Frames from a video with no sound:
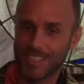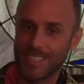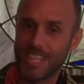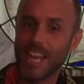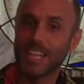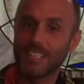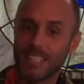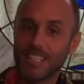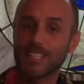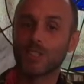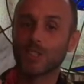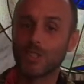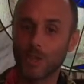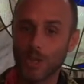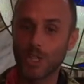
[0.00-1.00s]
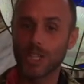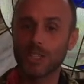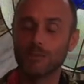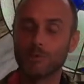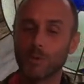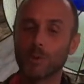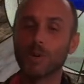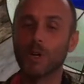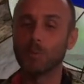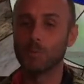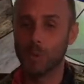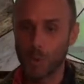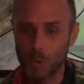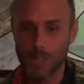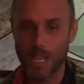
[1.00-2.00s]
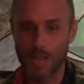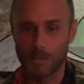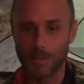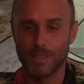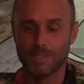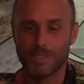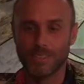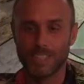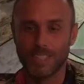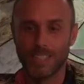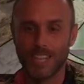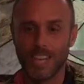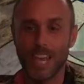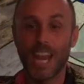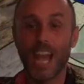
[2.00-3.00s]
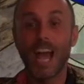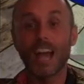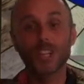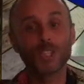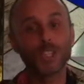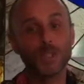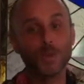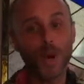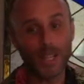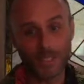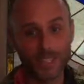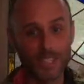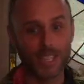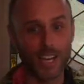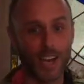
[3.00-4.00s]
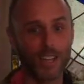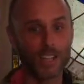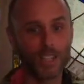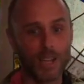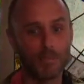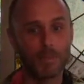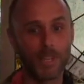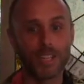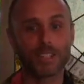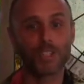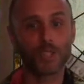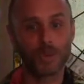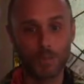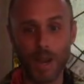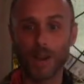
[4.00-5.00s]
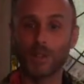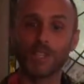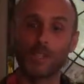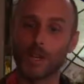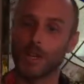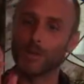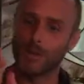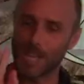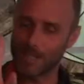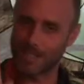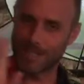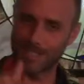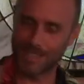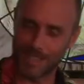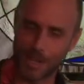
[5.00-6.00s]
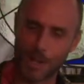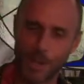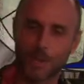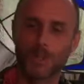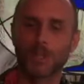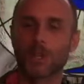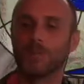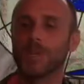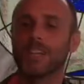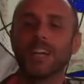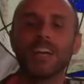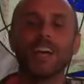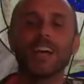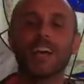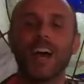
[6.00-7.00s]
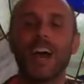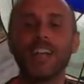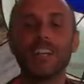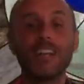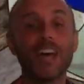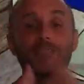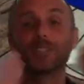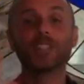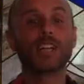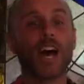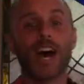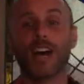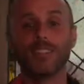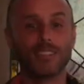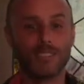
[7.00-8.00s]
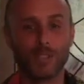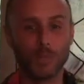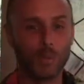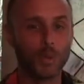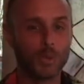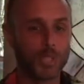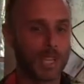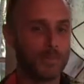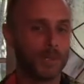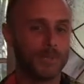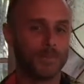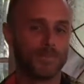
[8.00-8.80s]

than I did searching for a pool table. And I actually went to the college I picked, just barely though, that's another sermon, and never got the pool table.